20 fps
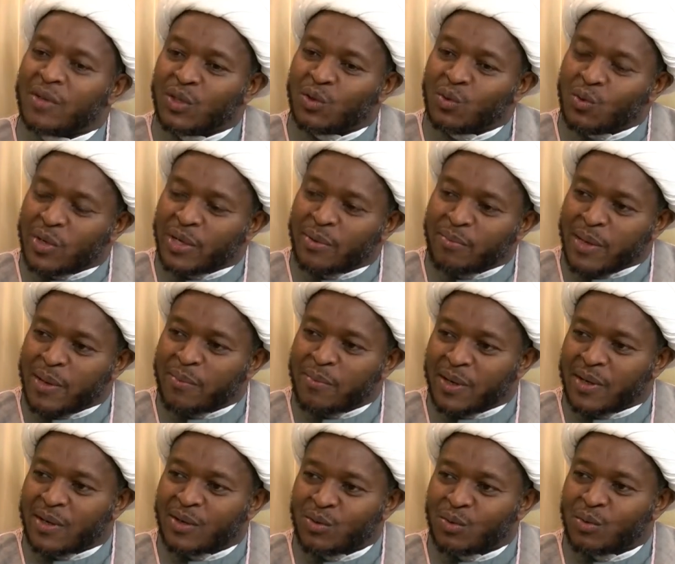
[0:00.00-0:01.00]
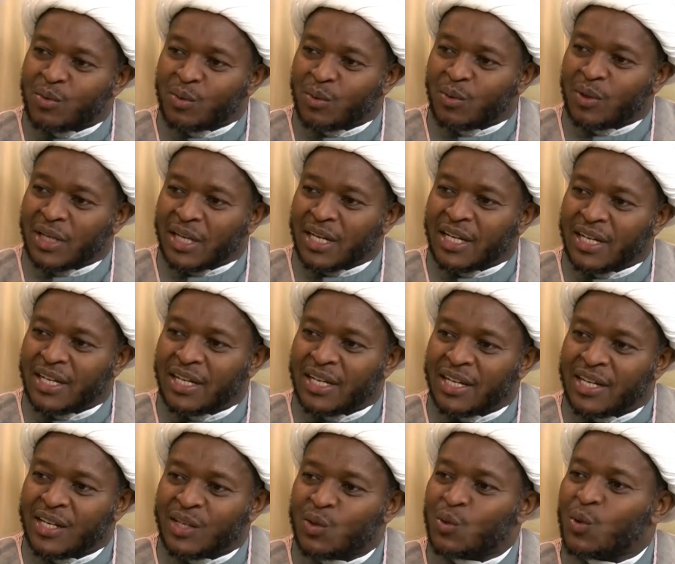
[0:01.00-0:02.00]
you remember Rasulullah,
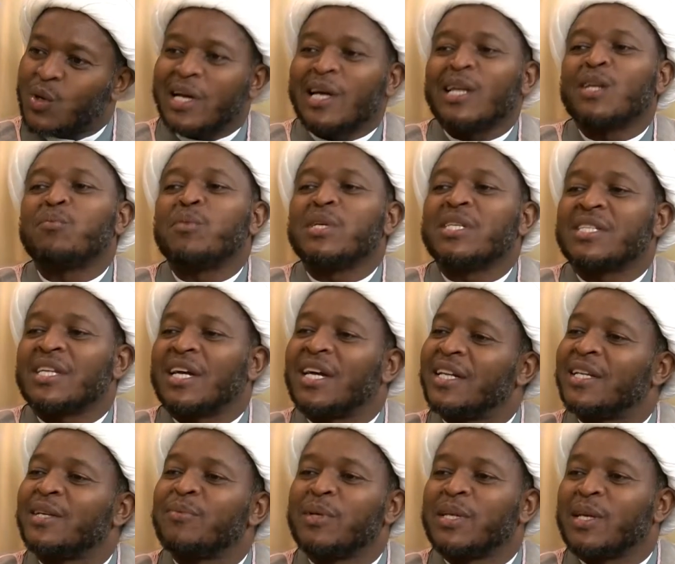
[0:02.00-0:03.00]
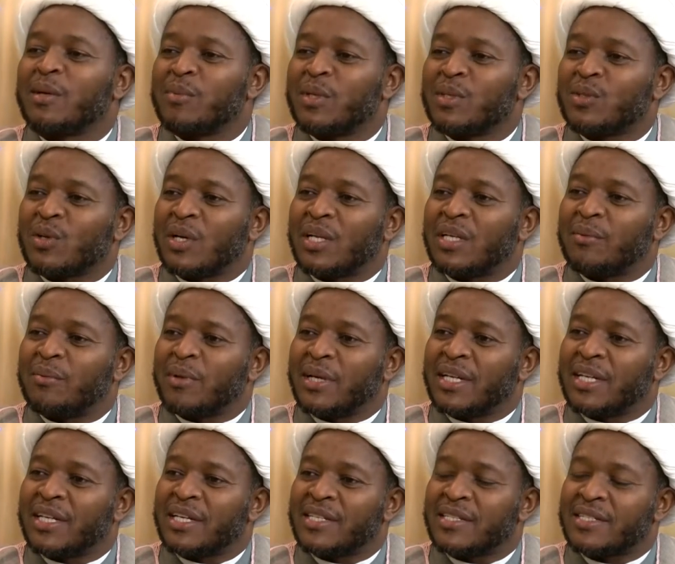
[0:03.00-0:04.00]
you can't miss Ali bin Abi Talib
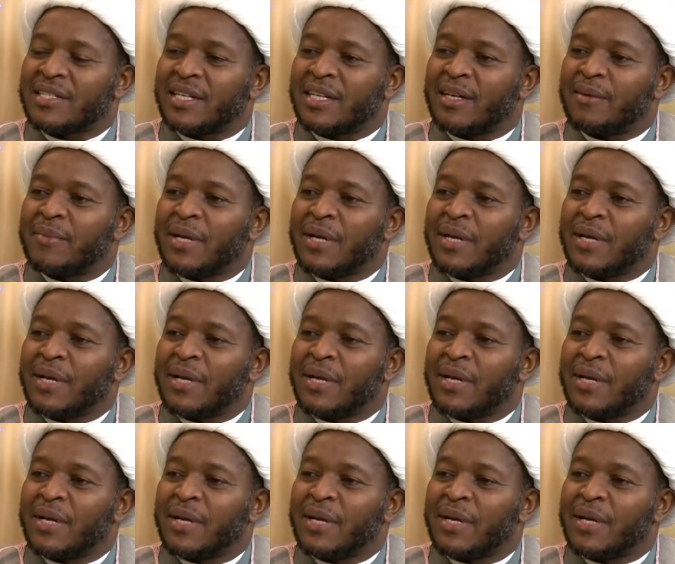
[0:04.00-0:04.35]
alayhi salam.